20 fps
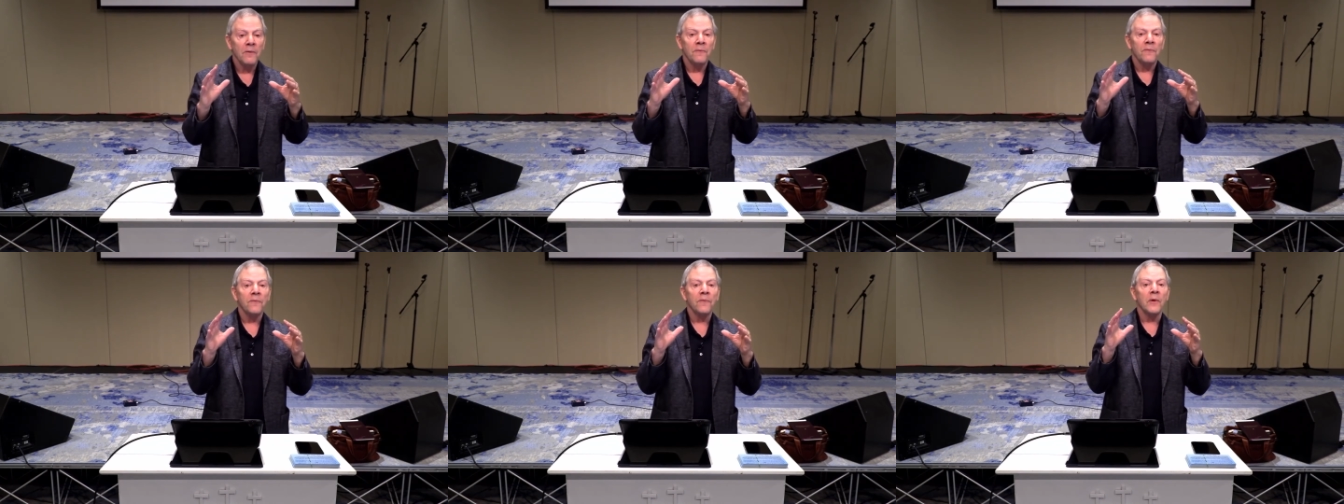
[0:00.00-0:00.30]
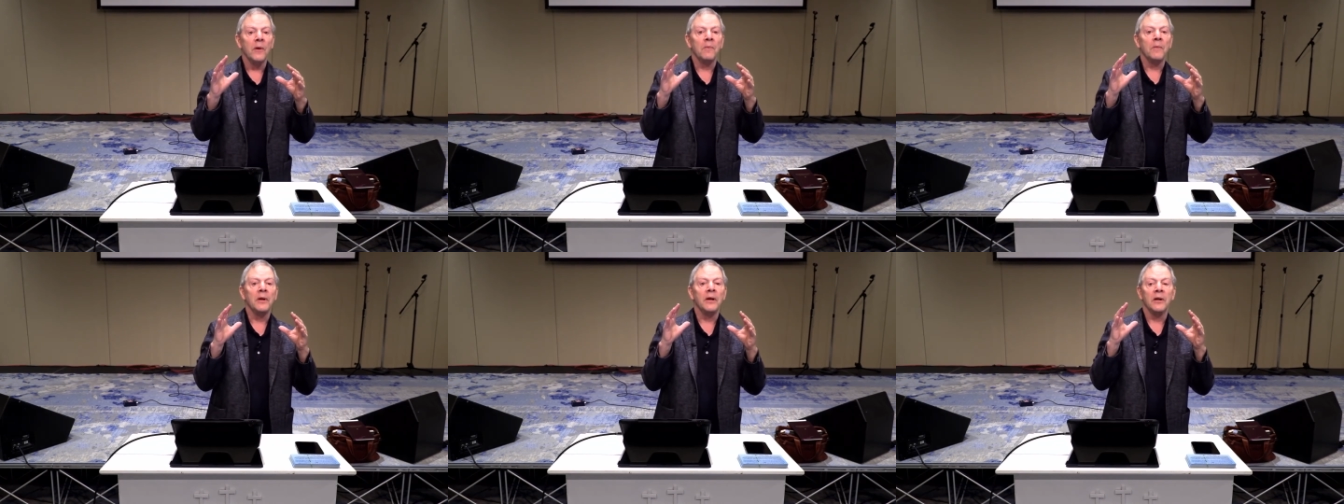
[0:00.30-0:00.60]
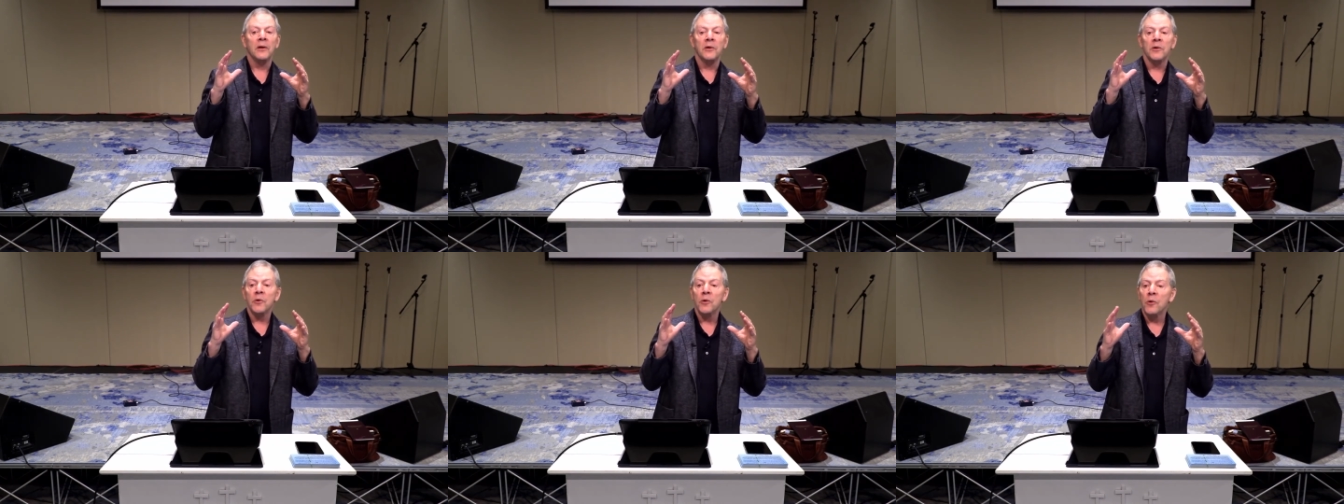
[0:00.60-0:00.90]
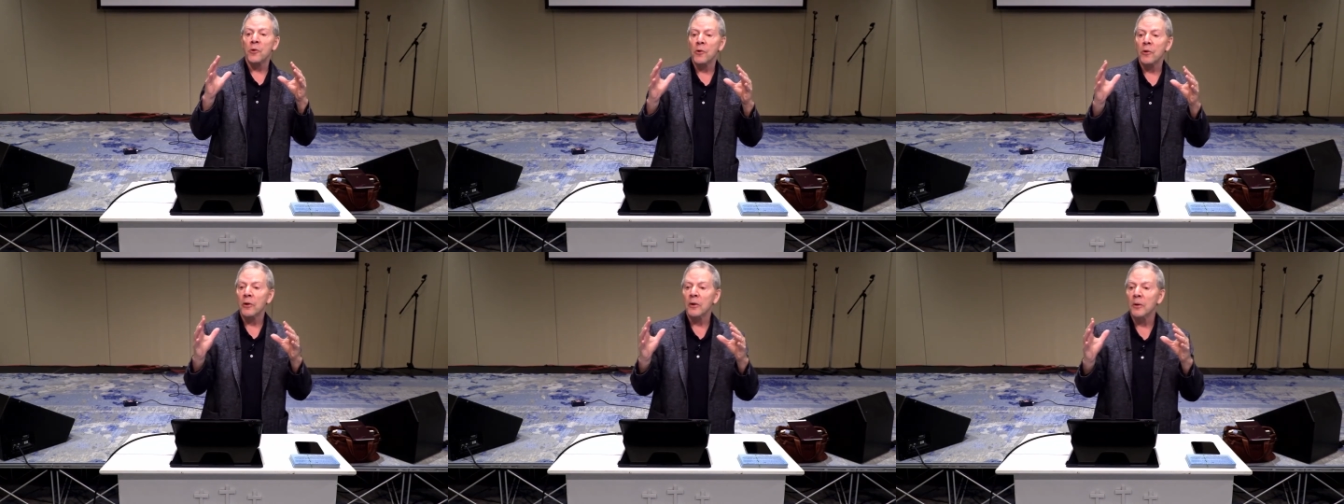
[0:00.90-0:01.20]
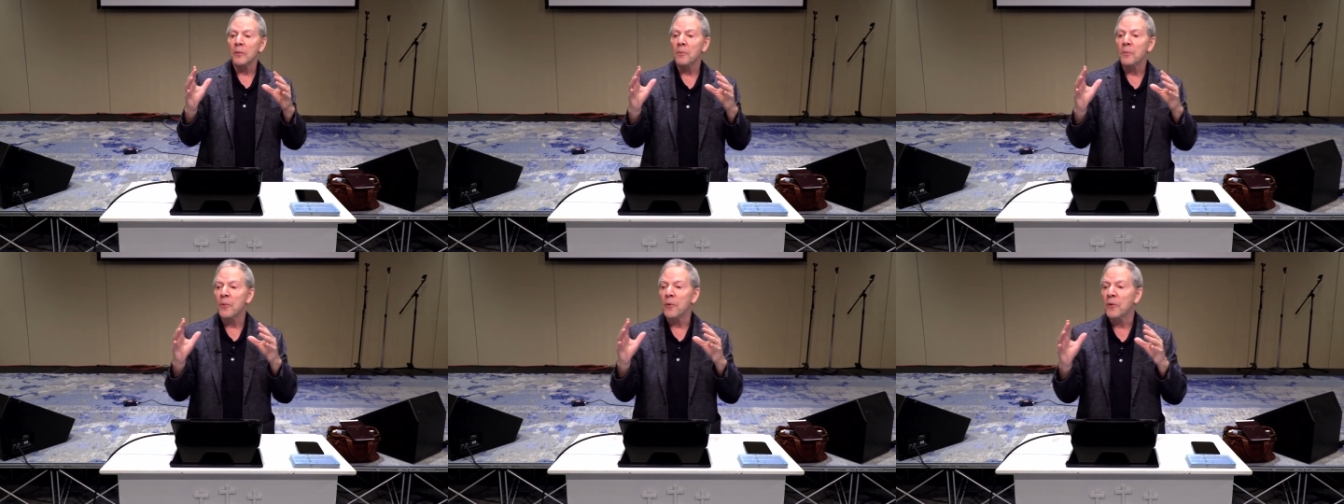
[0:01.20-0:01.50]
from an
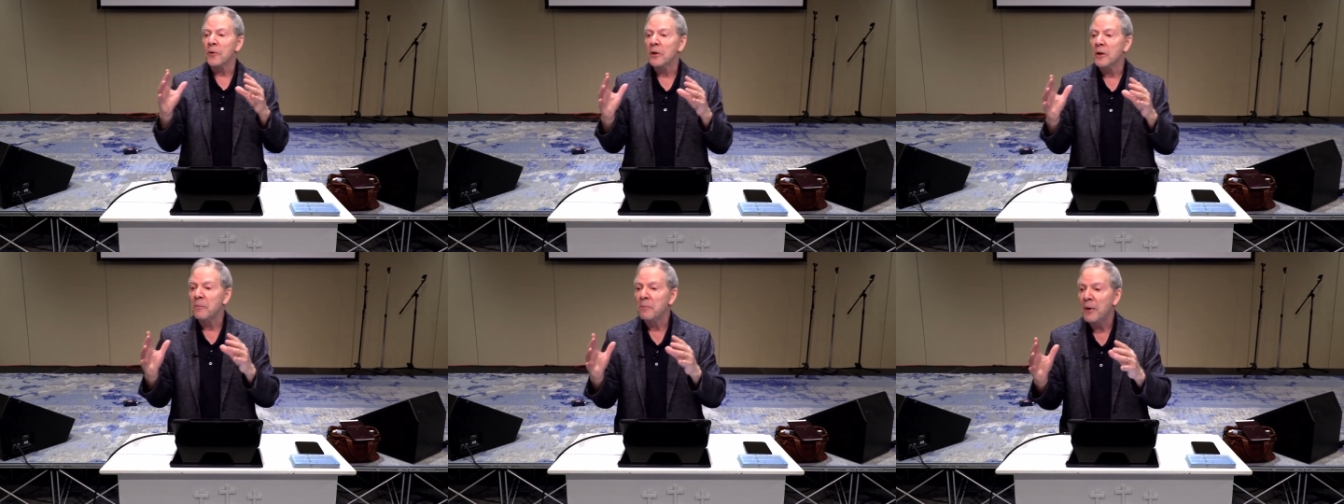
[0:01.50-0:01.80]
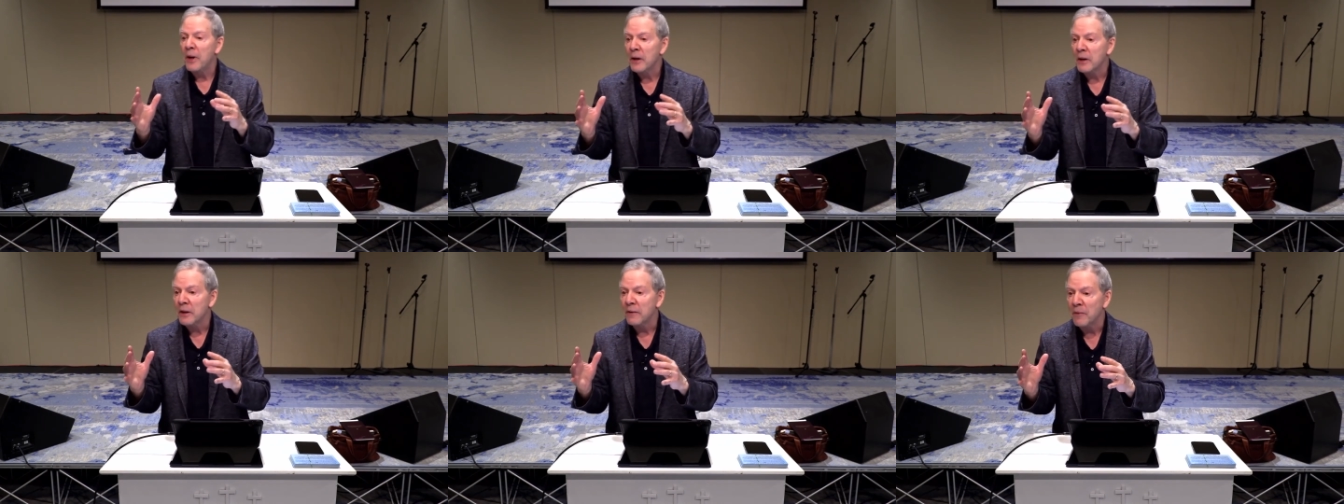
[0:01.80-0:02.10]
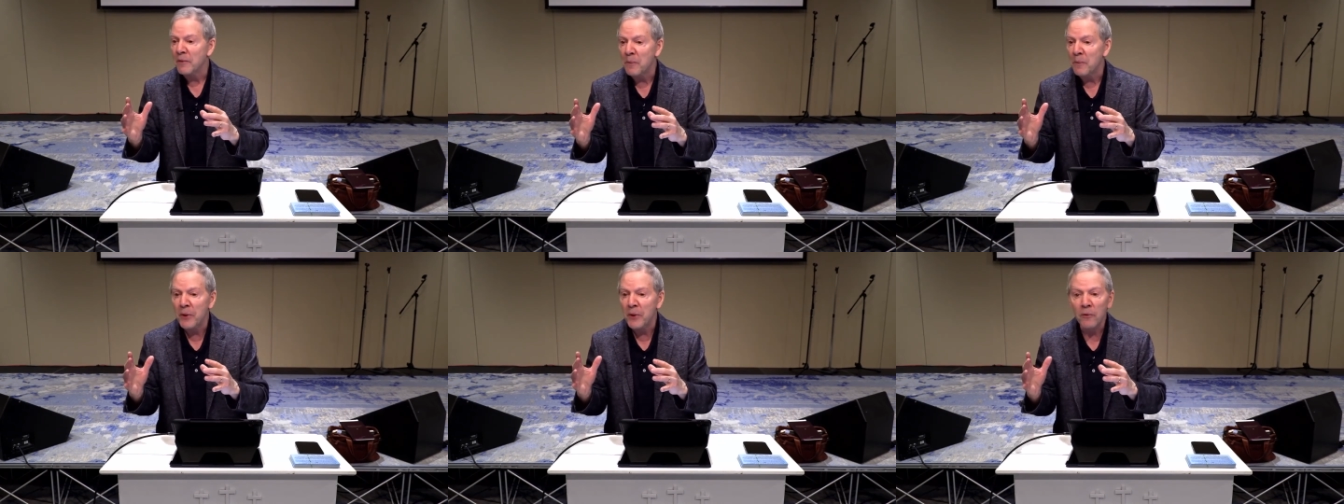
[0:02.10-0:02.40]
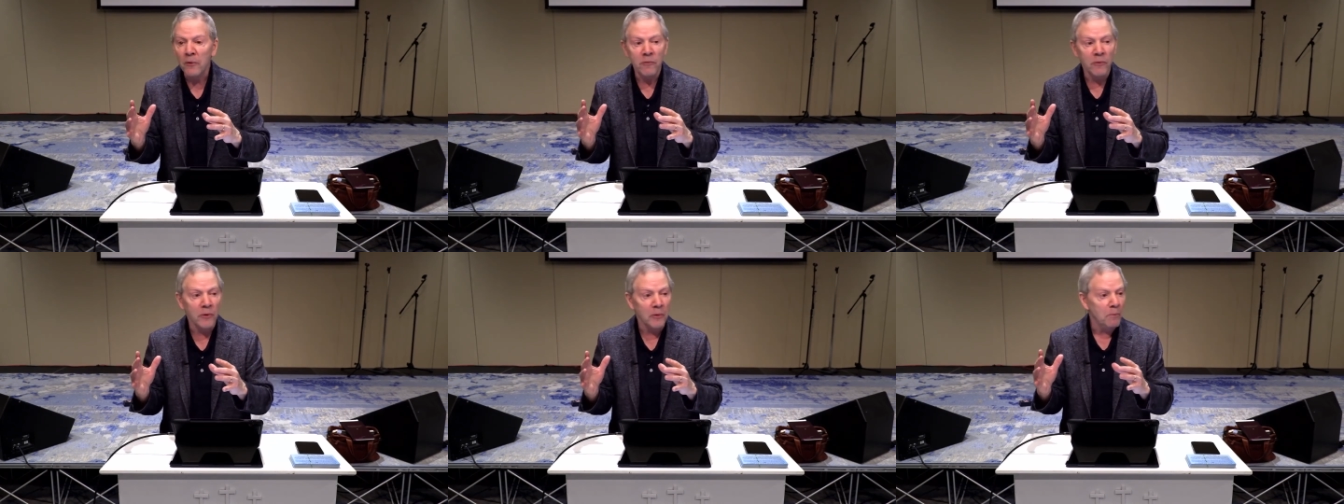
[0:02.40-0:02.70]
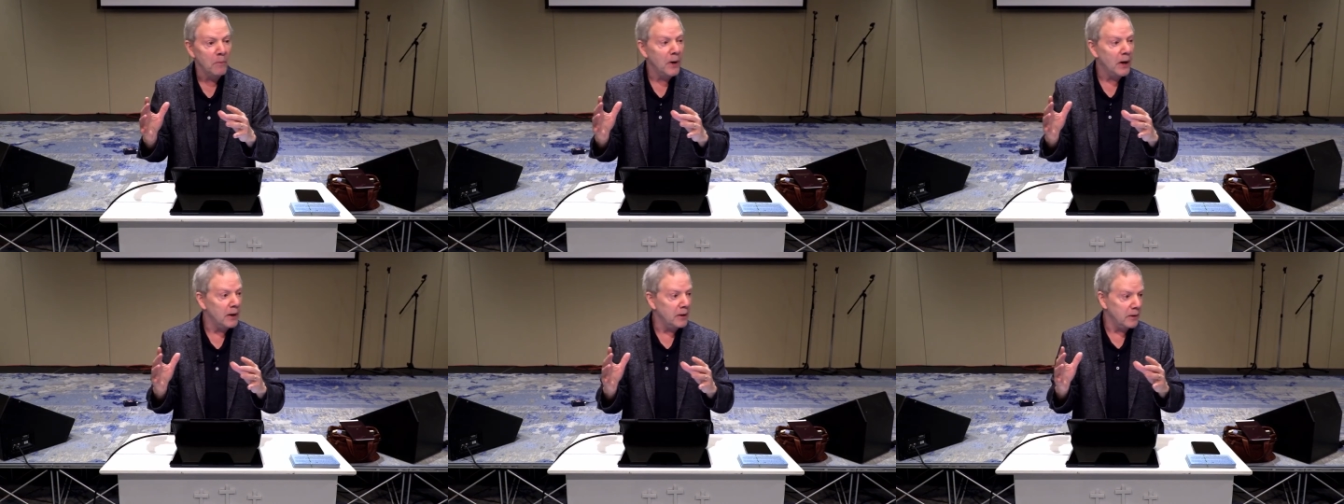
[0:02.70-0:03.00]
eternal perspective, a
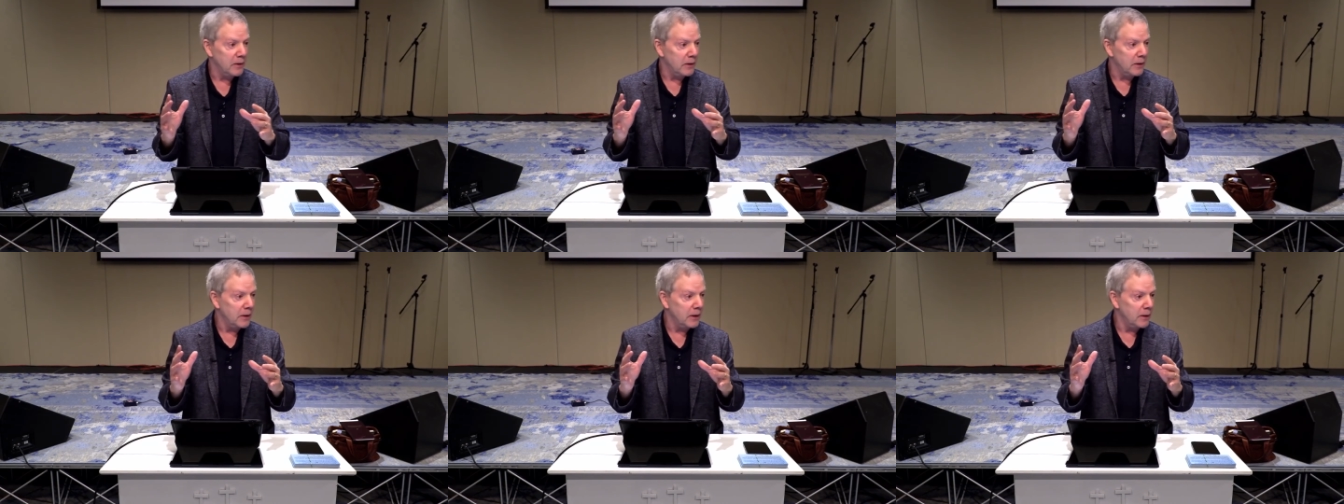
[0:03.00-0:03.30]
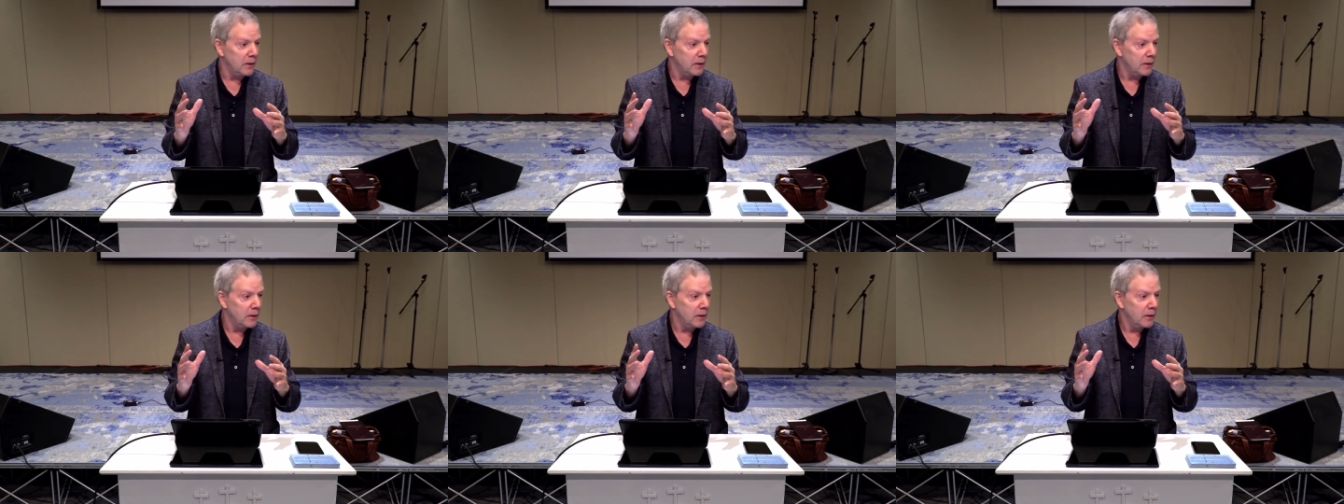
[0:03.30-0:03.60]
pilgrim mindset,